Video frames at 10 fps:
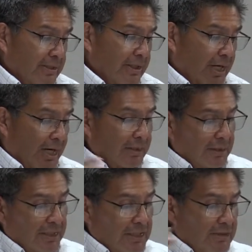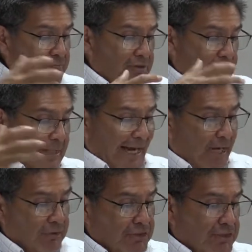God lives
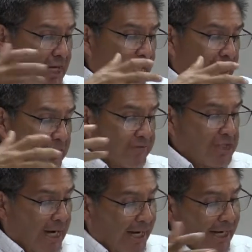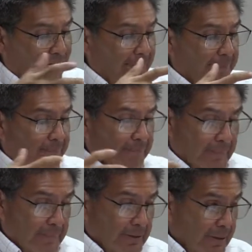outside of time,
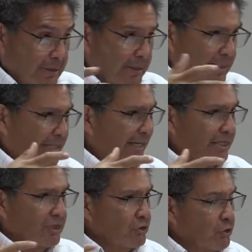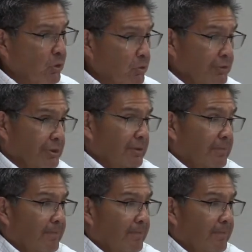and yet He controls it.